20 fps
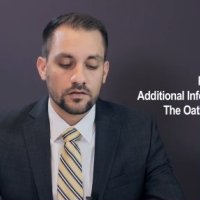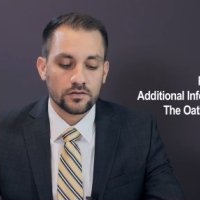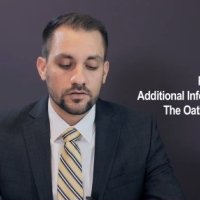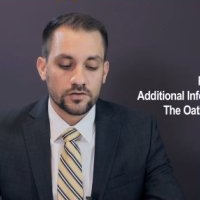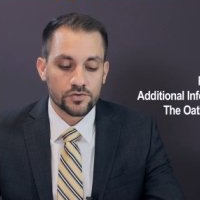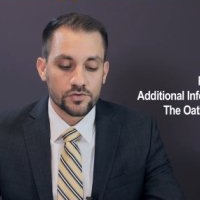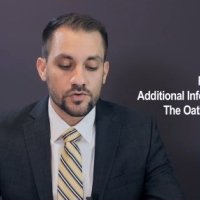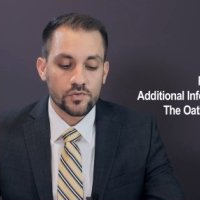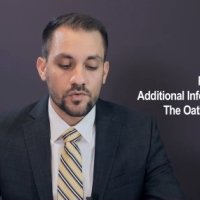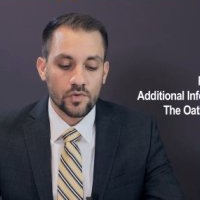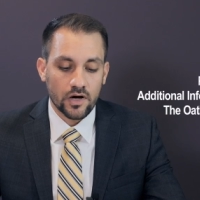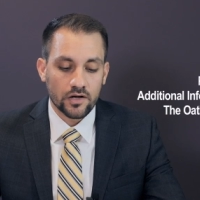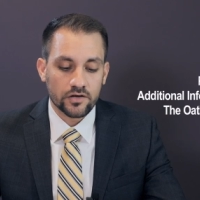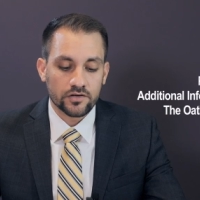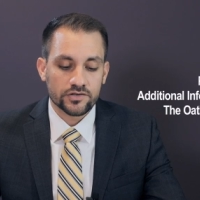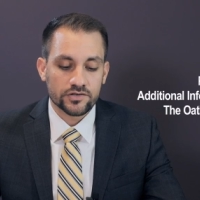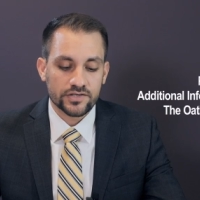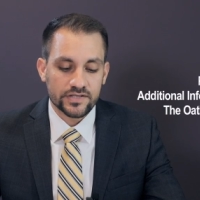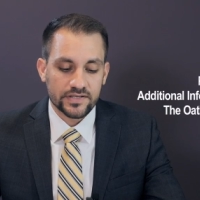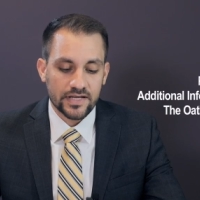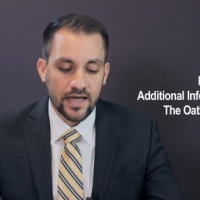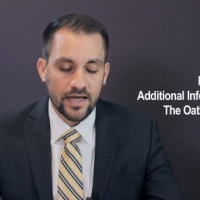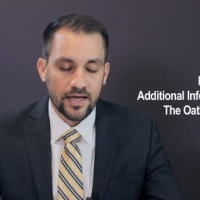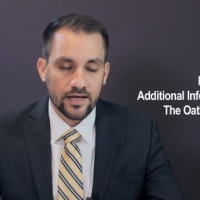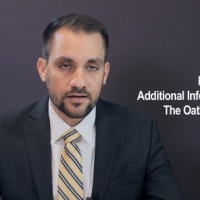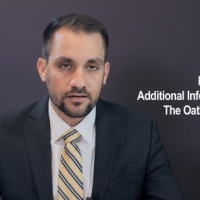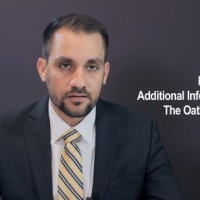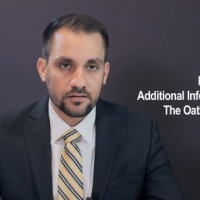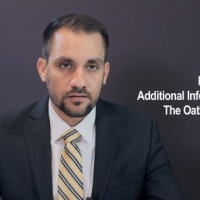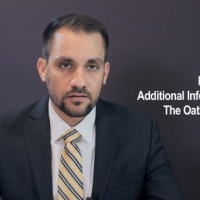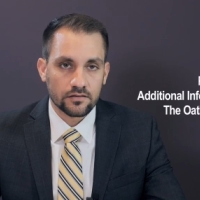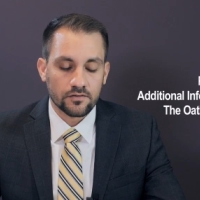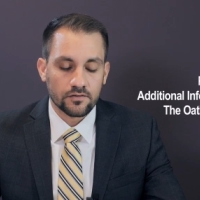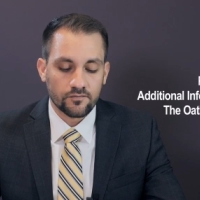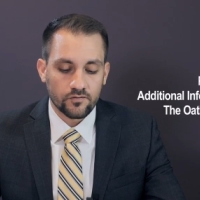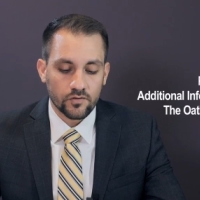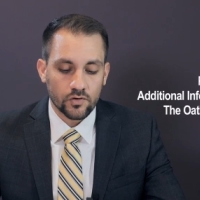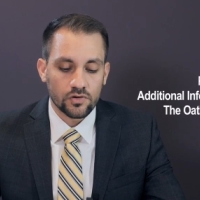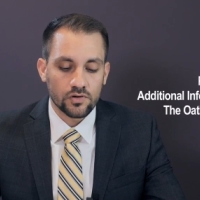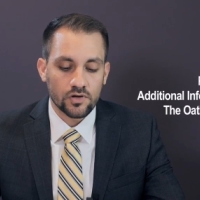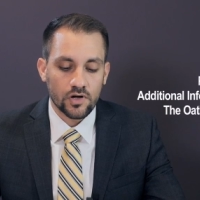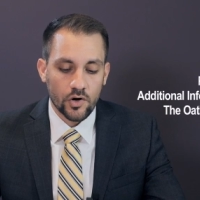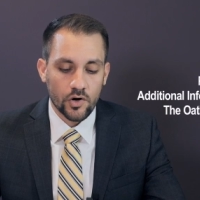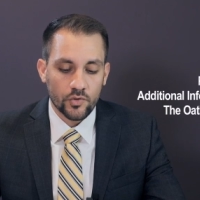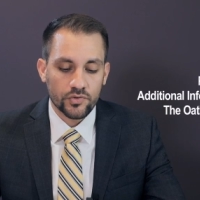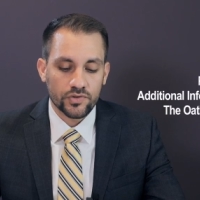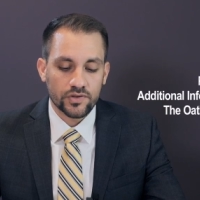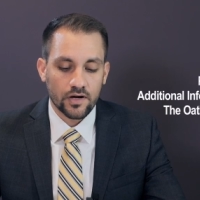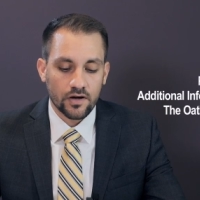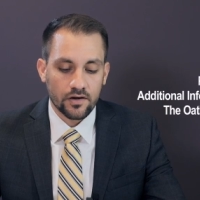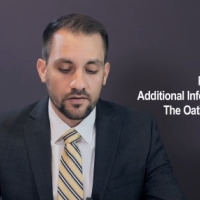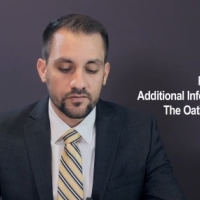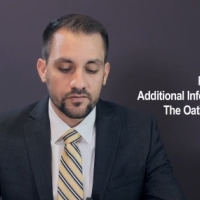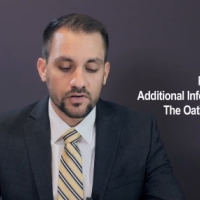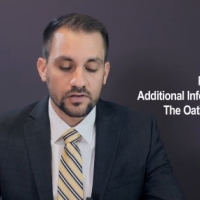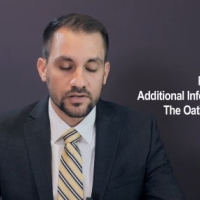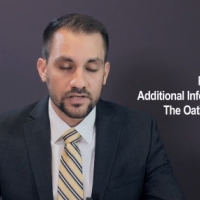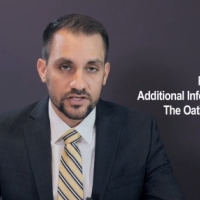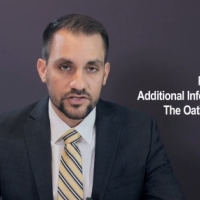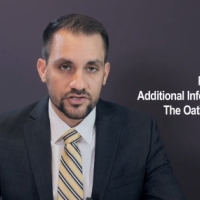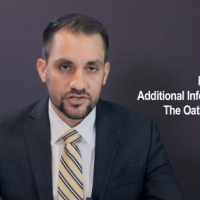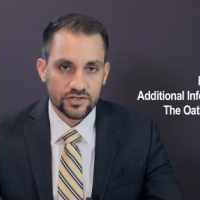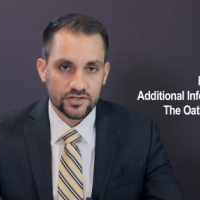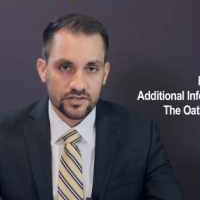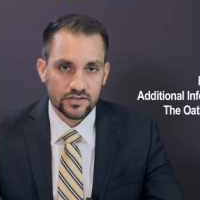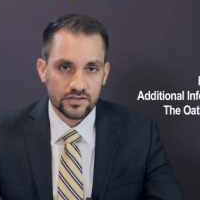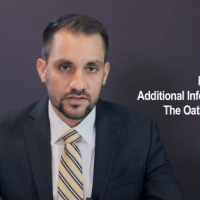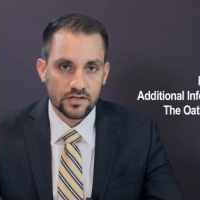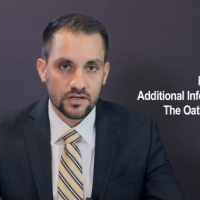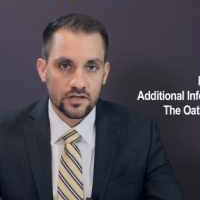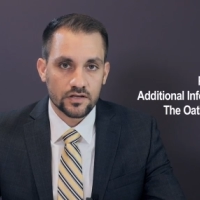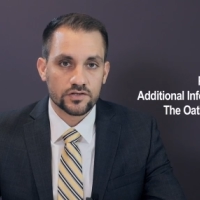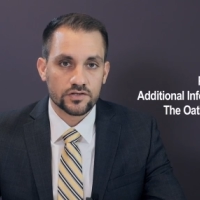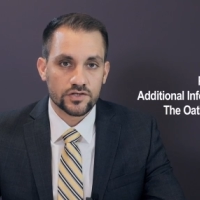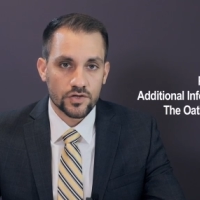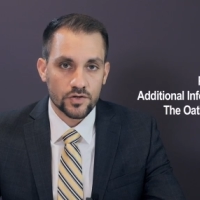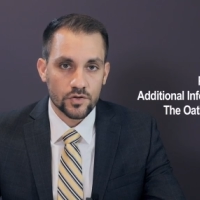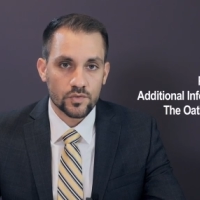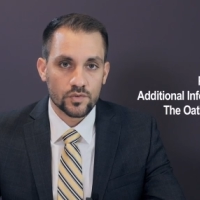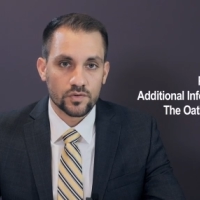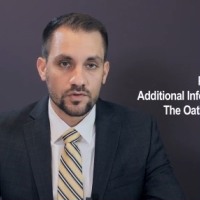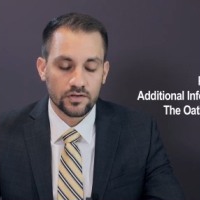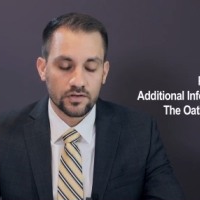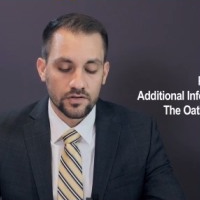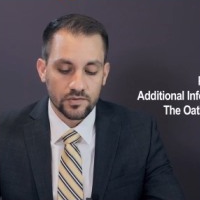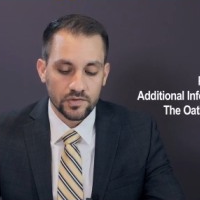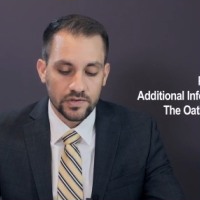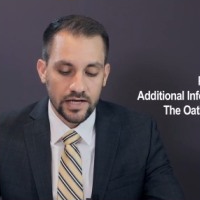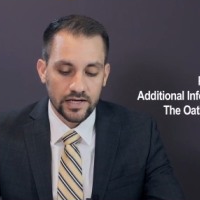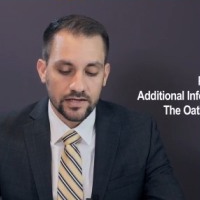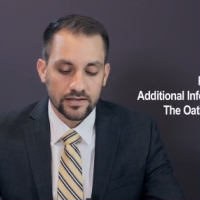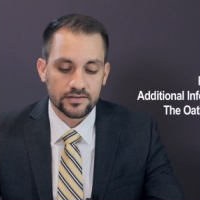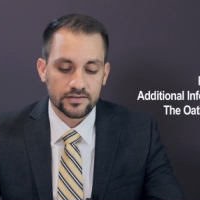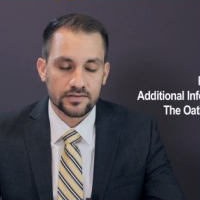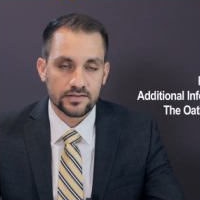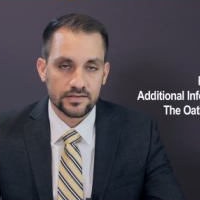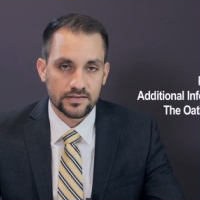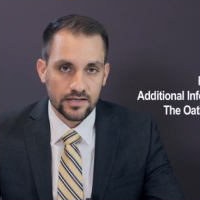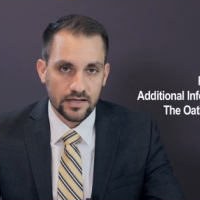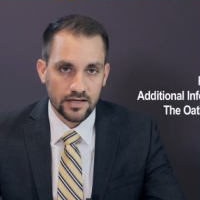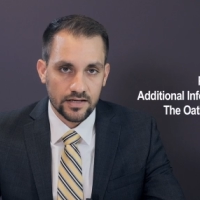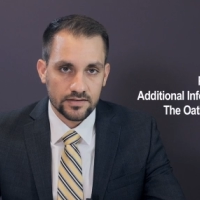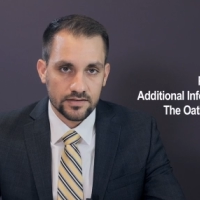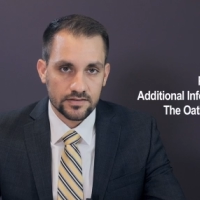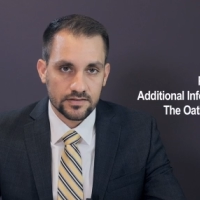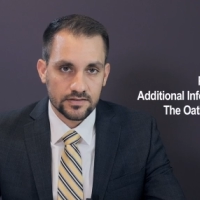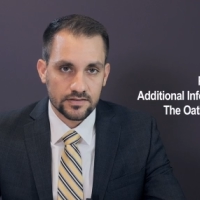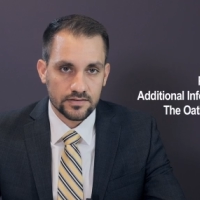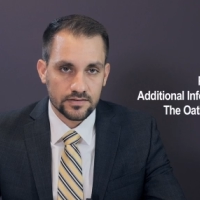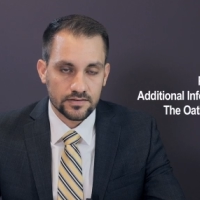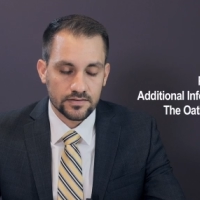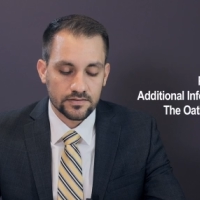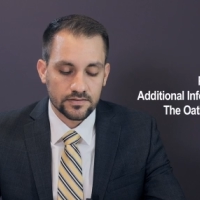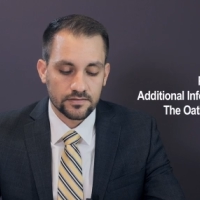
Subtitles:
Do you understand the full oath of allegiance to the United States?